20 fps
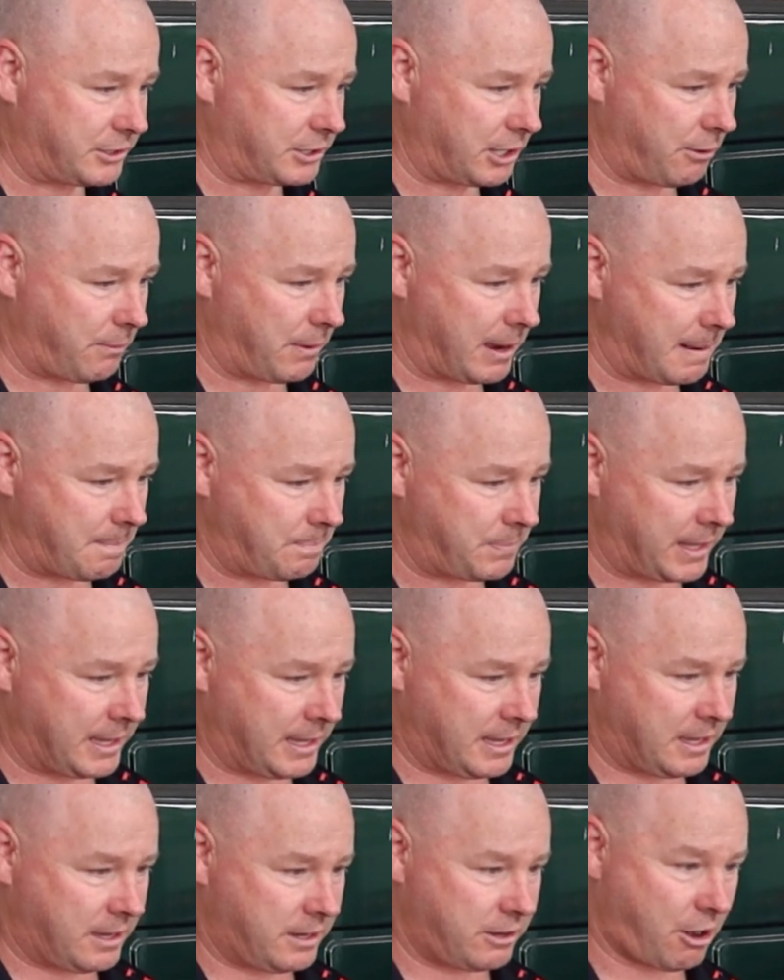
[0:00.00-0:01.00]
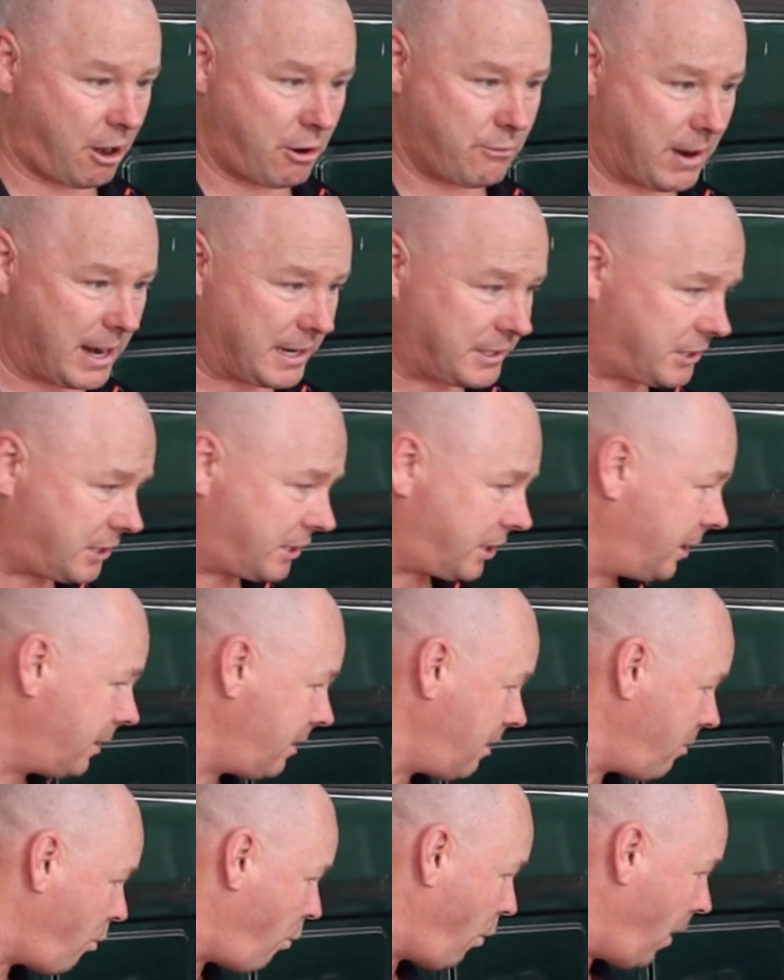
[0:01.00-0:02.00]
so no rust.
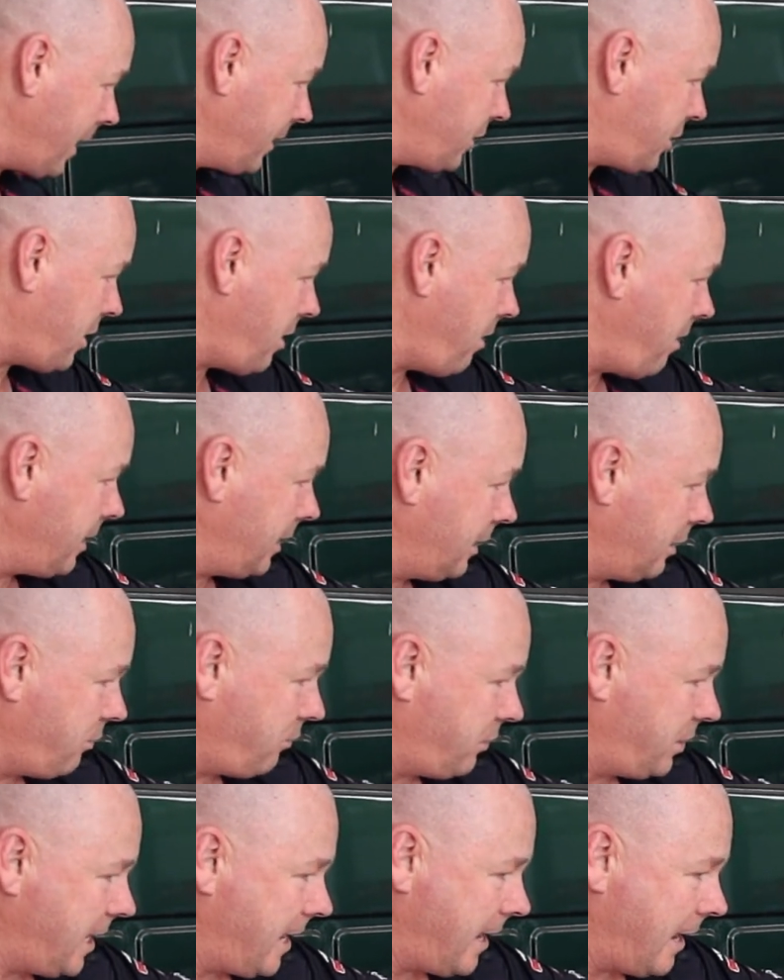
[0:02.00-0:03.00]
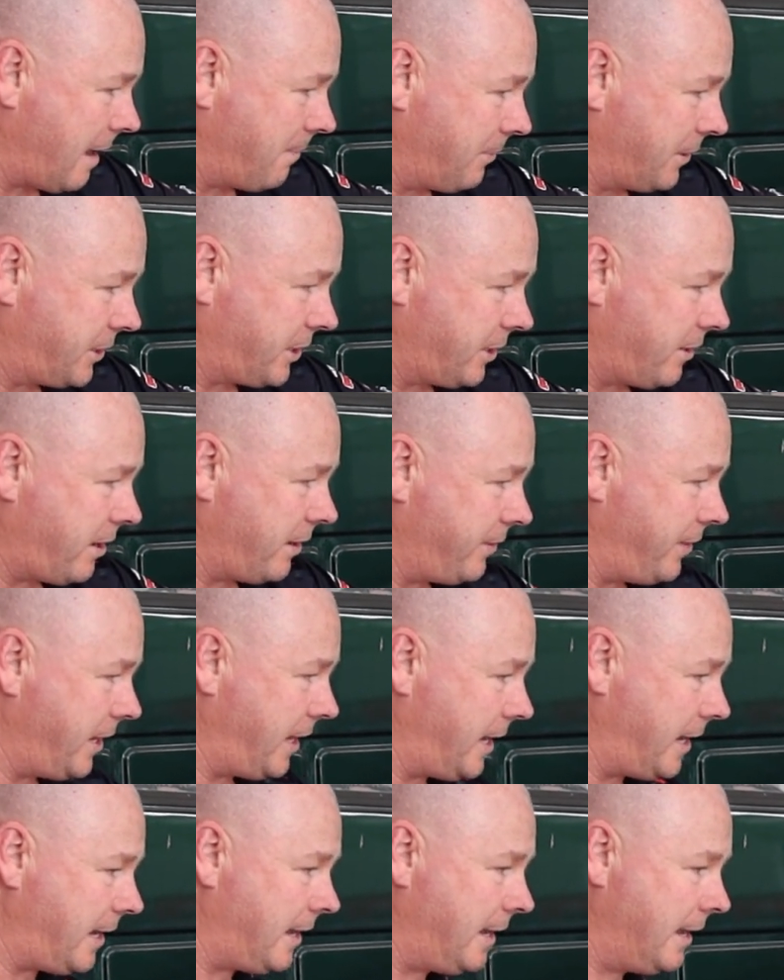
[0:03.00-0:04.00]
One tiny little ding up the side
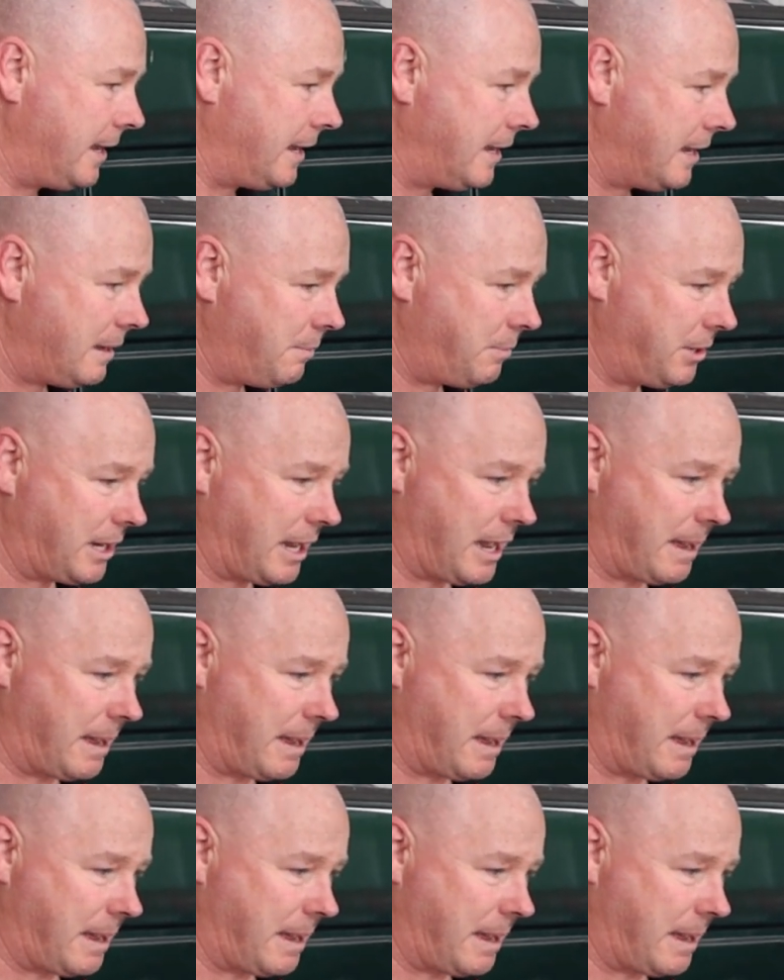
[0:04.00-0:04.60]
there, but